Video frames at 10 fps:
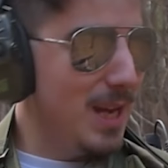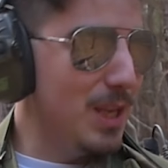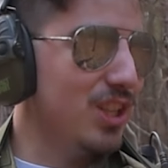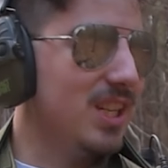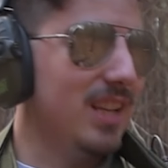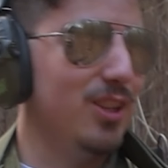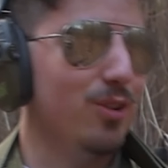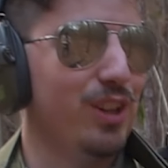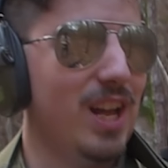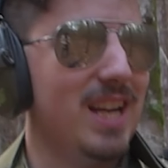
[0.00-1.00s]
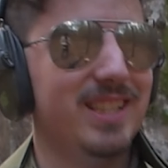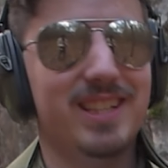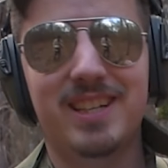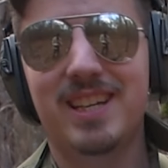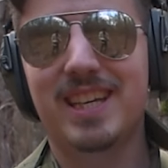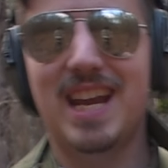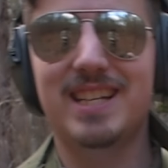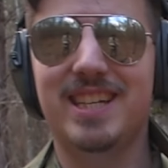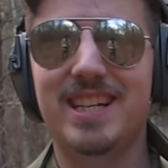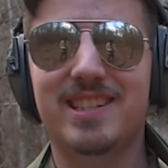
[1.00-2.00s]
and then just got the old classic
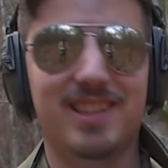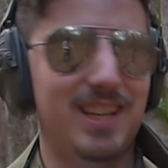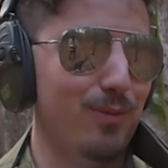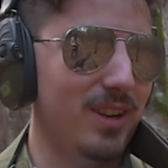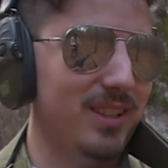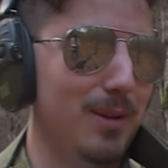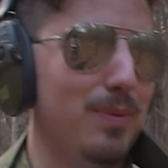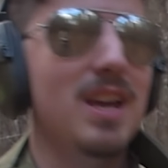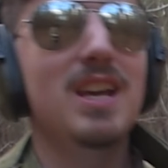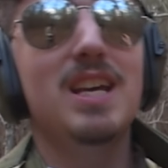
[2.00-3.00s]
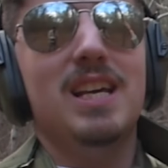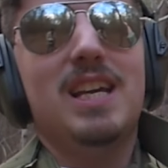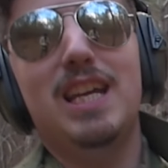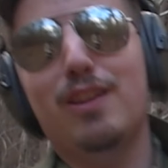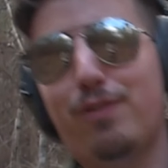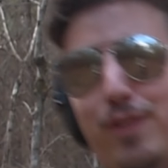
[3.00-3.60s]
canteen sling rigged up. In